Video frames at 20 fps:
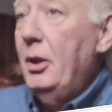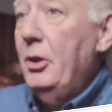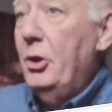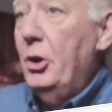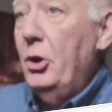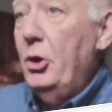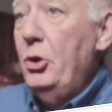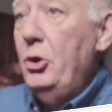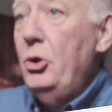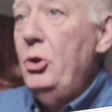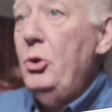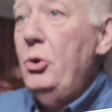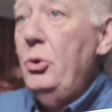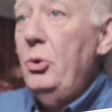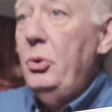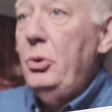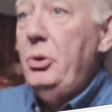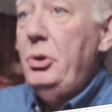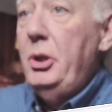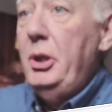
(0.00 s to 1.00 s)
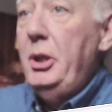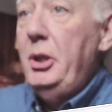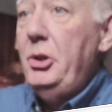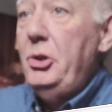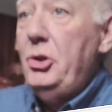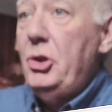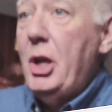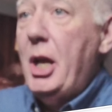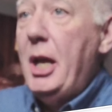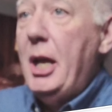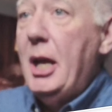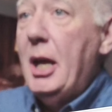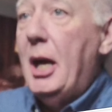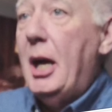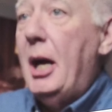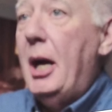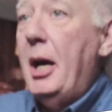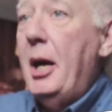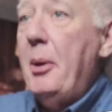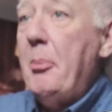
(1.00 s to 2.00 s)
the new
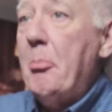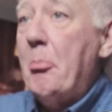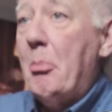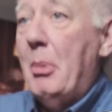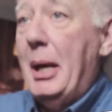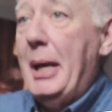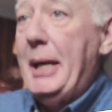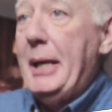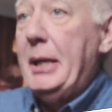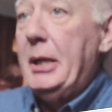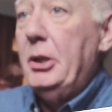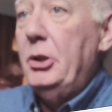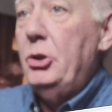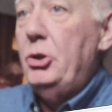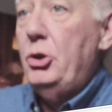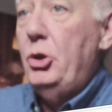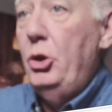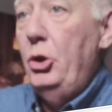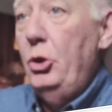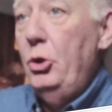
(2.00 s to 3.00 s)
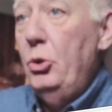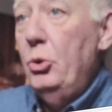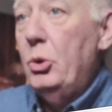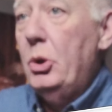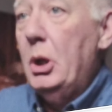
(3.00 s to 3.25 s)
DJI Mic 2